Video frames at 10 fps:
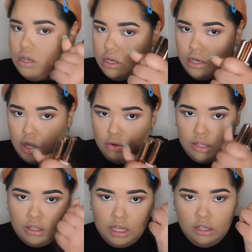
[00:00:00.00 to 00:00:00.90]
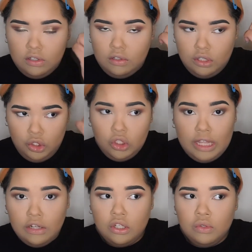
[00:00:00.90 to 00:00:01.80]
know that they
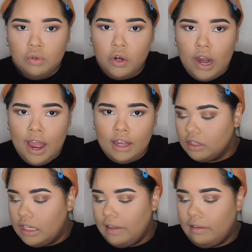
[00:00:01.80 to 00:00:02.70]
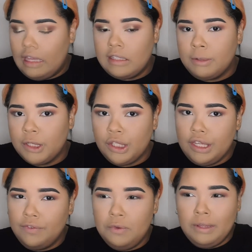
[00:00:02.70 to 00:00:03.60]
do crack, especially
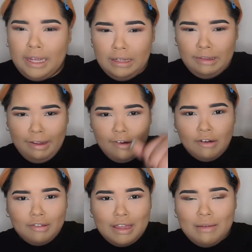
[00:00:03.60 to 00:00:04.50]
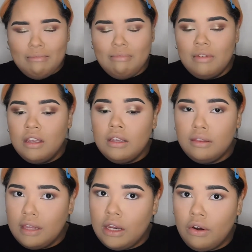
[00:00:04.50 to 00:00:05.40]
if you like layer them,
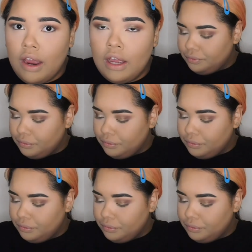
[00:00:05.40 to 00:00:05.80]
they crack.